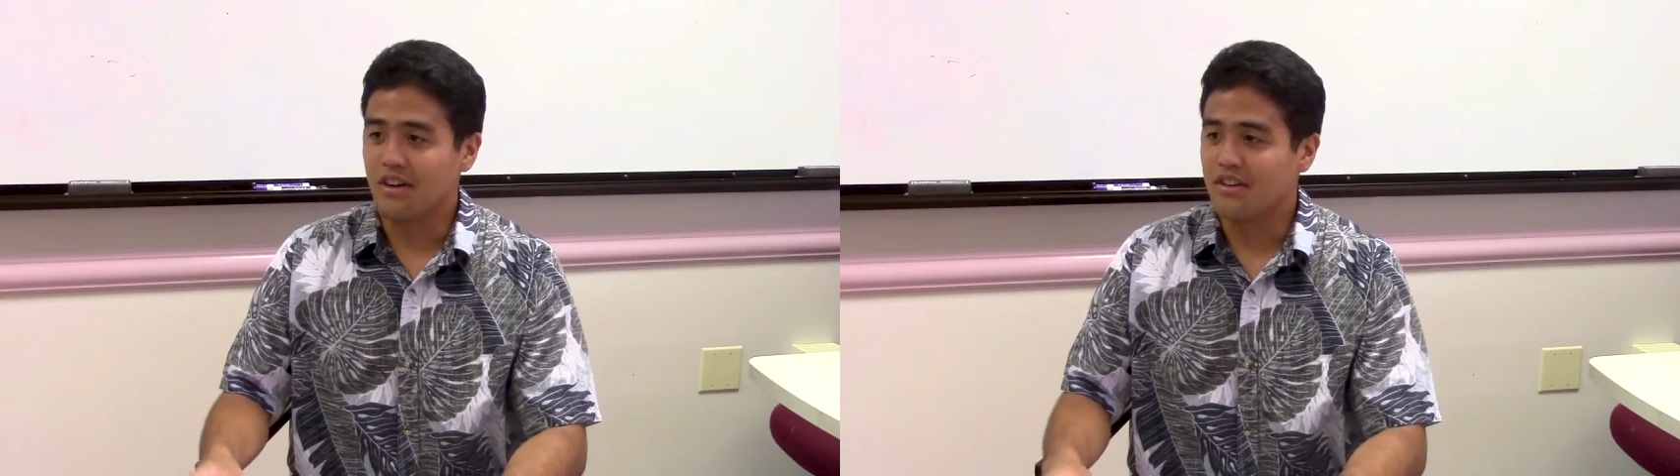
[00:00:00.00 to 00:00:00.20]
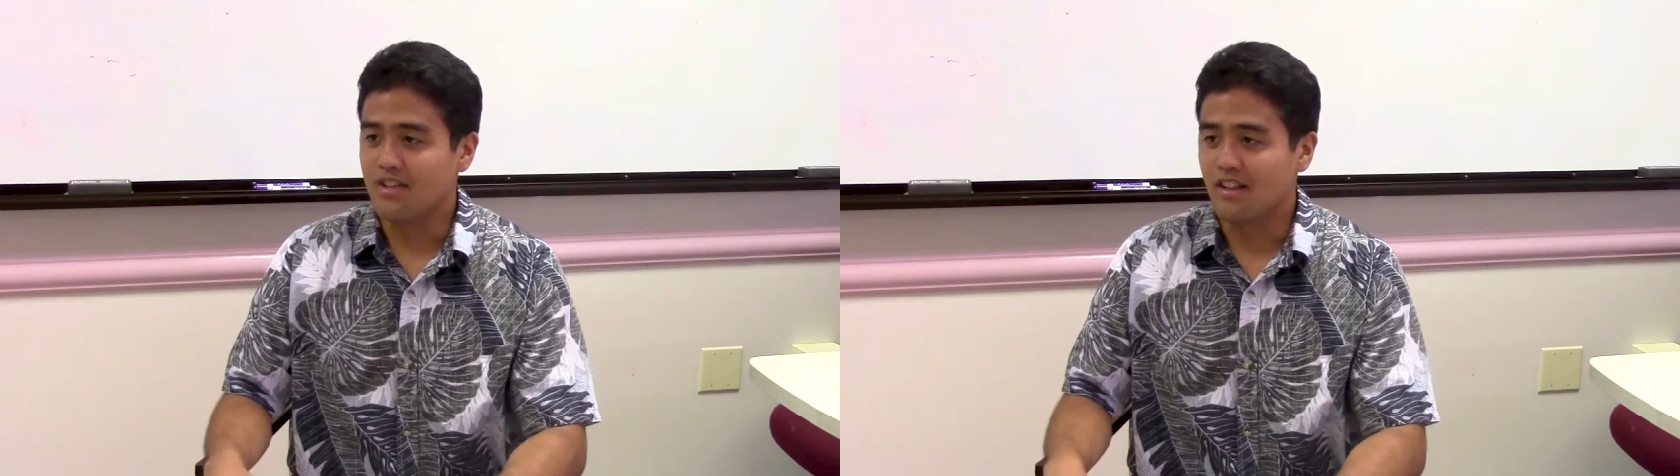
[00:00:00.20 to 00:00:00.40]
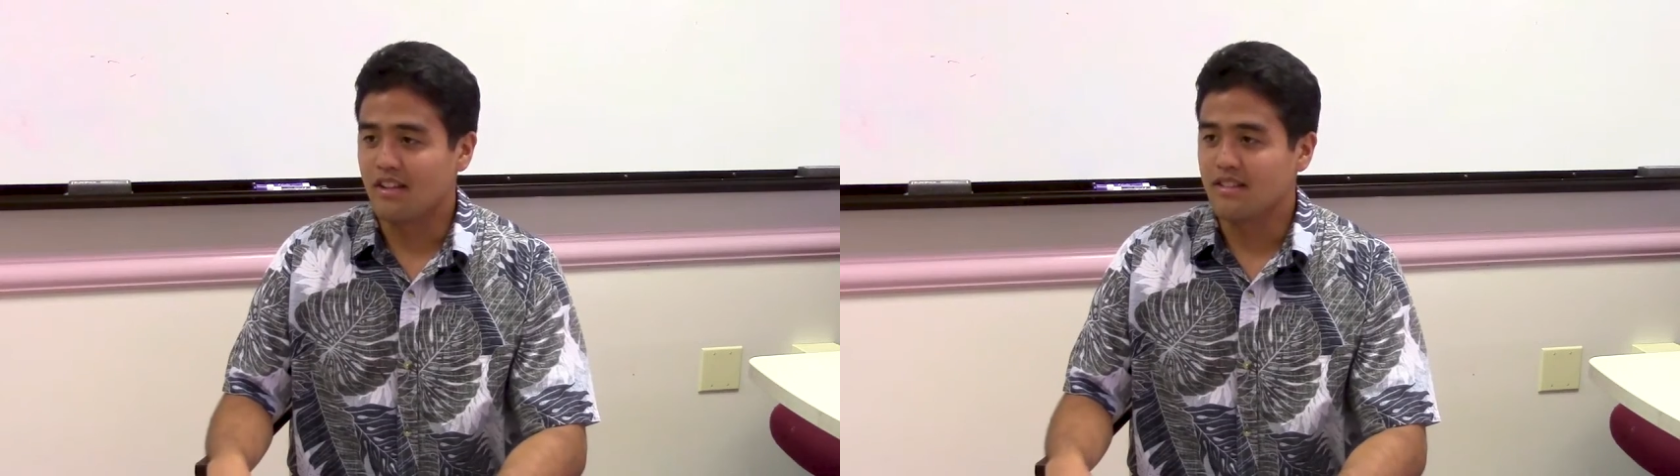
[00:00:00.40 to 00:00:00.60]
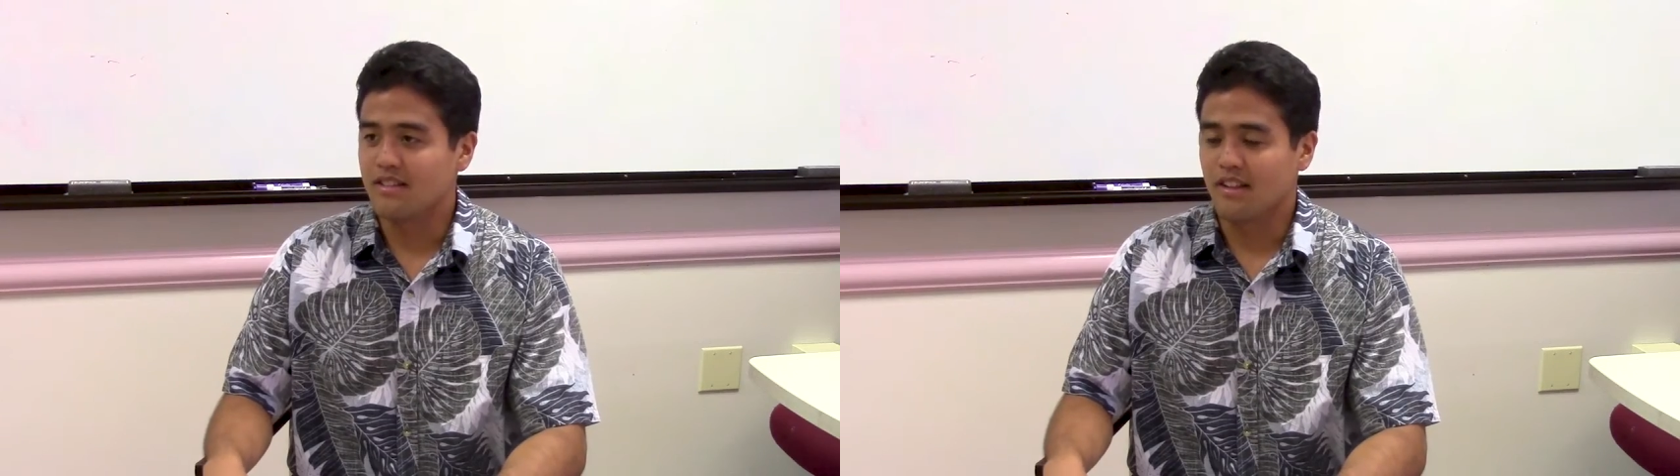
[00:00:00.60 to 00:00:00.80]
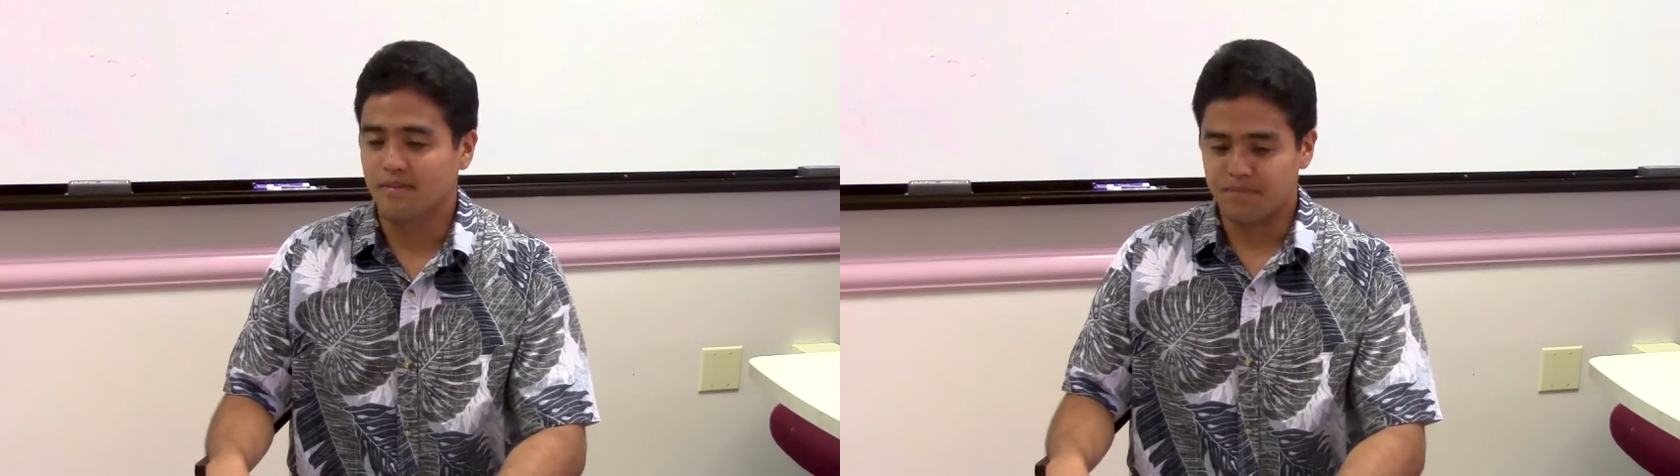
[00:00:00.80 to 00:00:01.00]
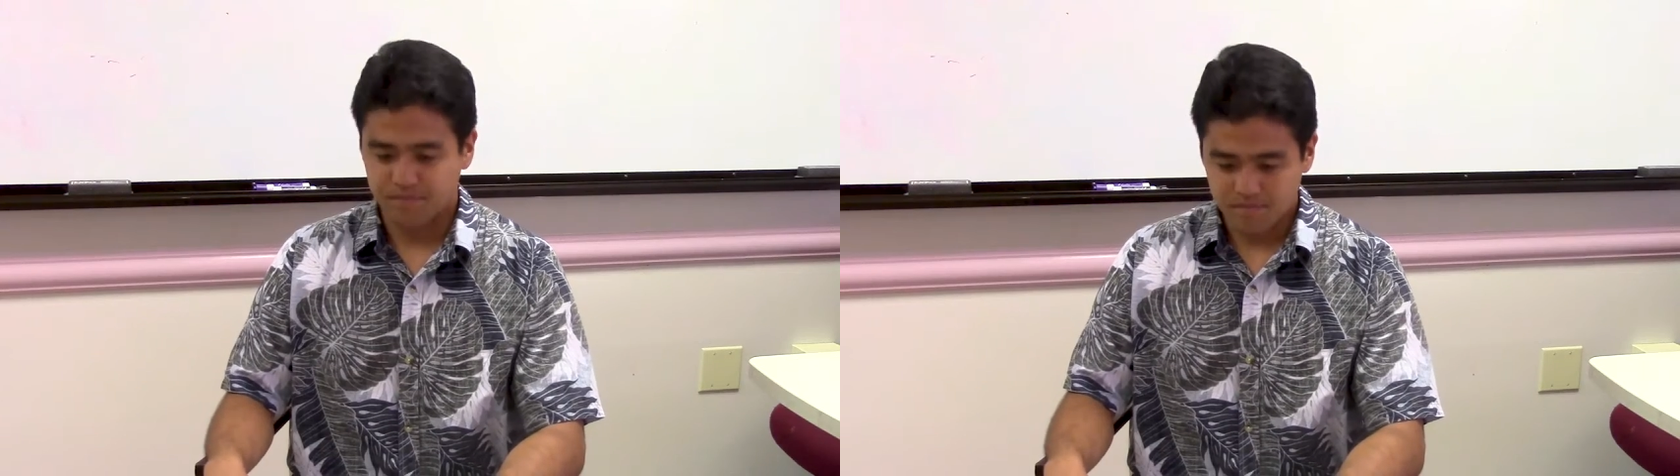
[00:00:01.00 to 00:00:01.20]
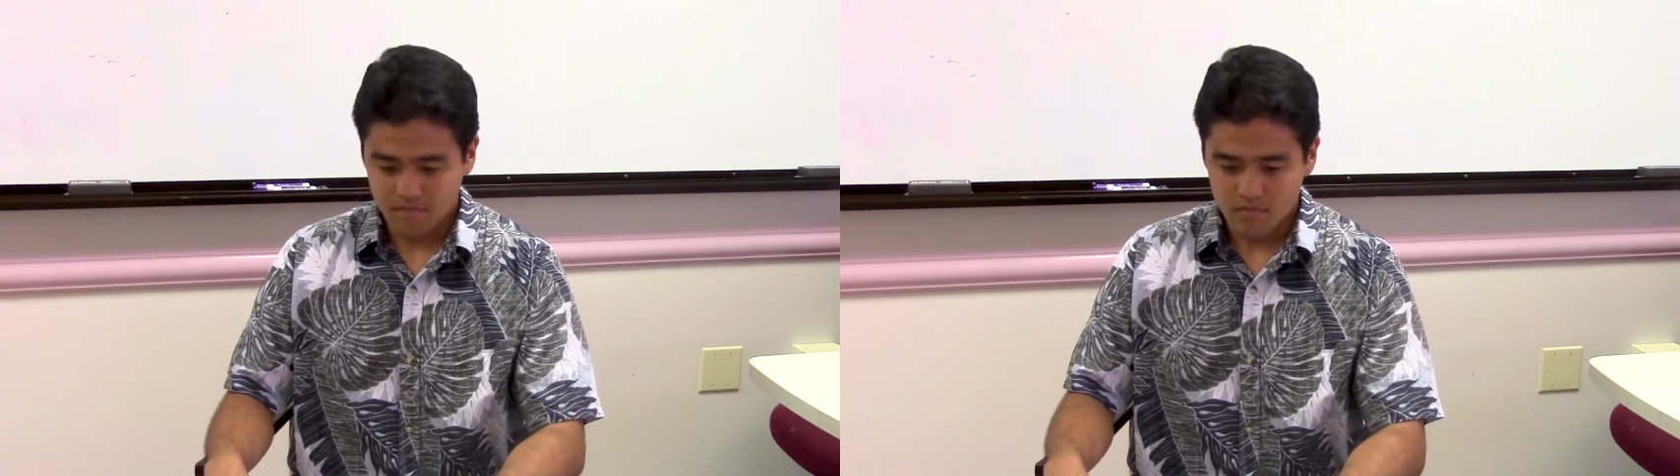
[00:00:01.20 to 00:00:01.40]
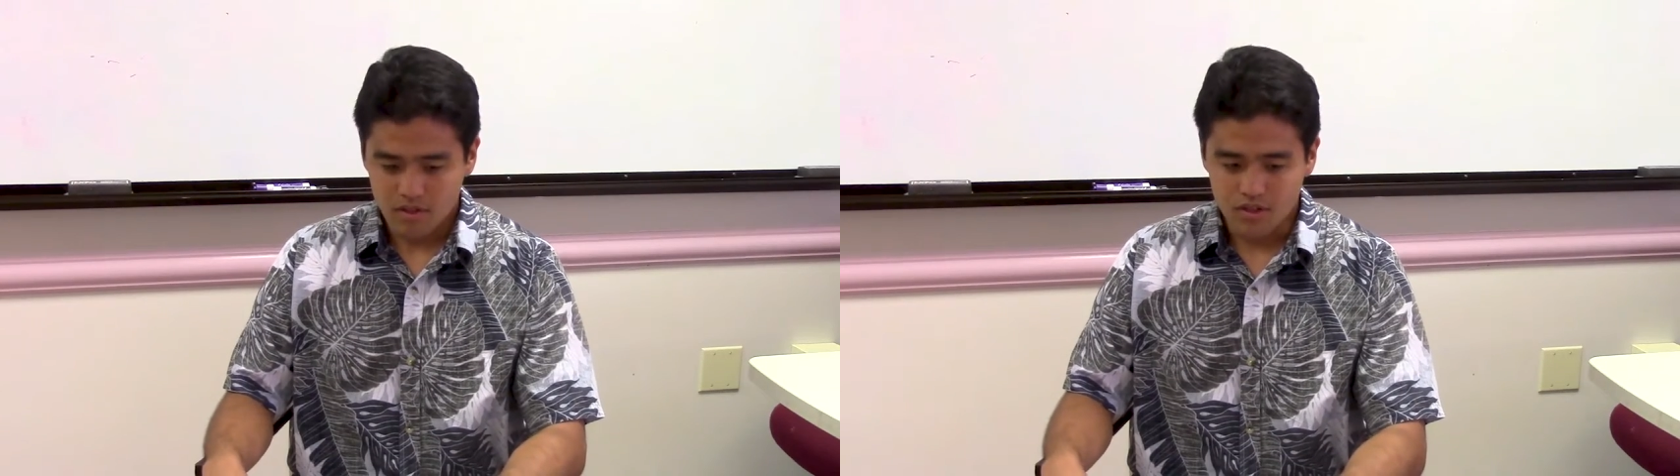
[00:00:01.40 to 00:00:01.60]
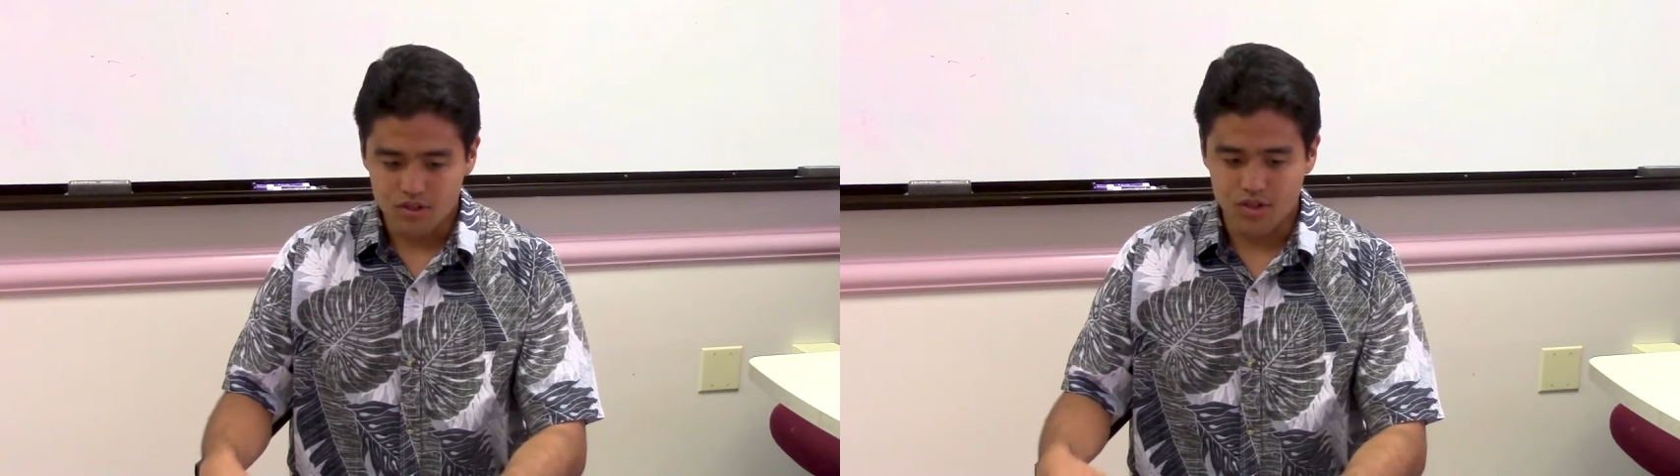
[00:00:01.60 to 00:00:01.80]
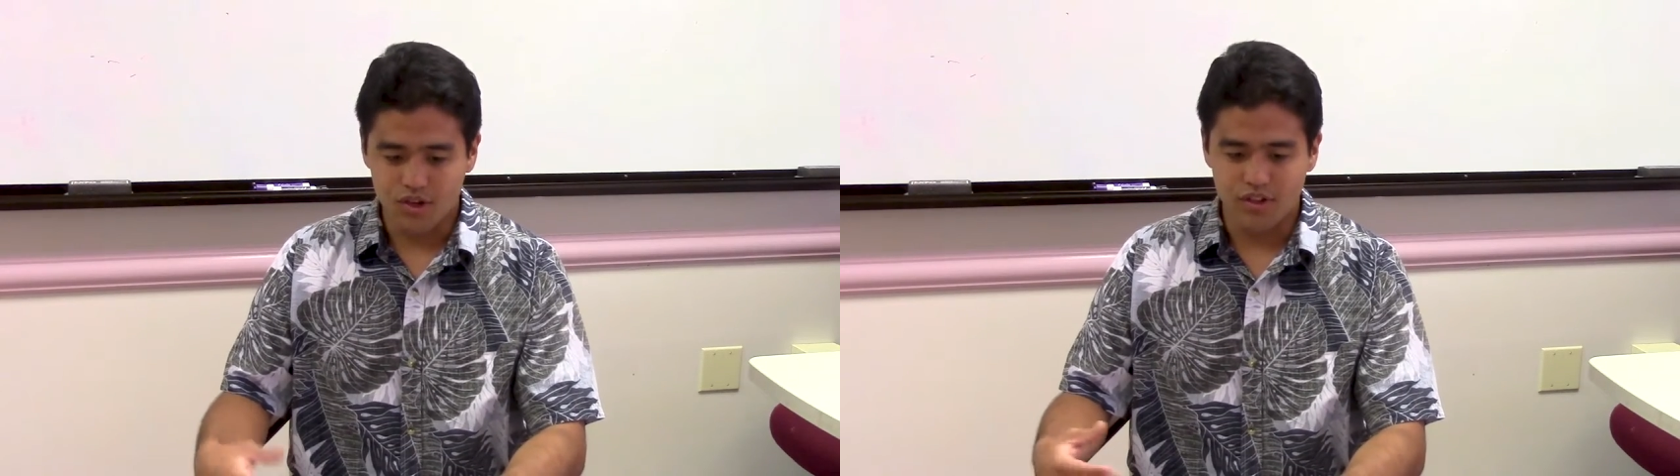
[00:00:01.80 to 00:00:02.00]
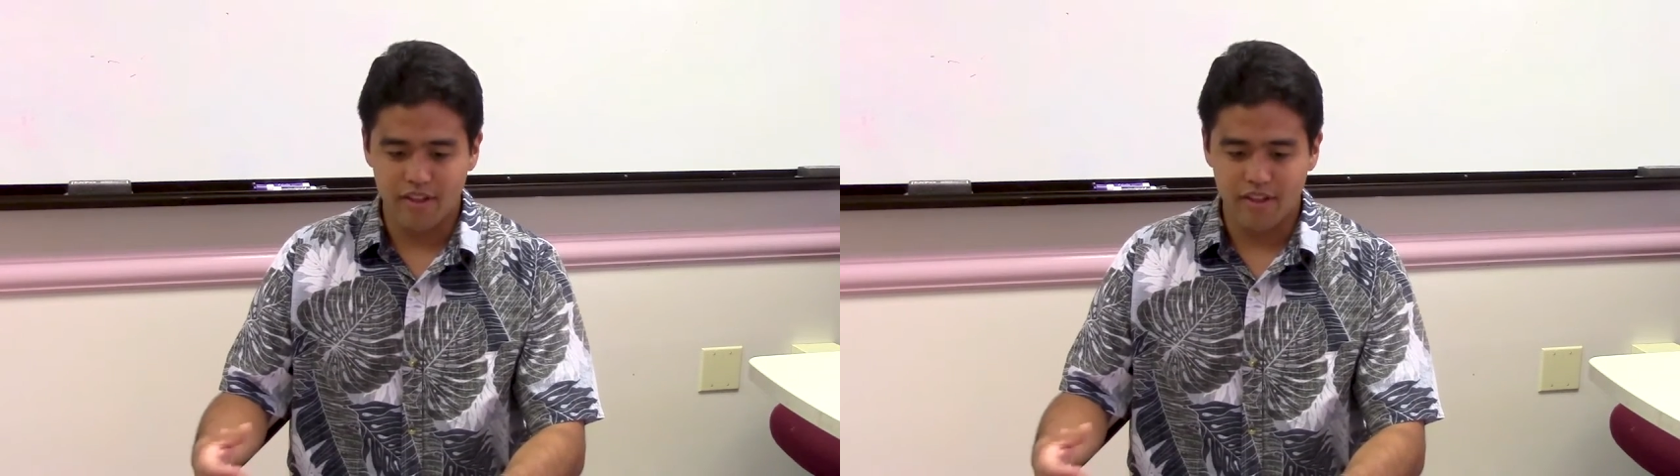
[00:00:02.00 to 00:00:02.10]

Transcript: years at least. And so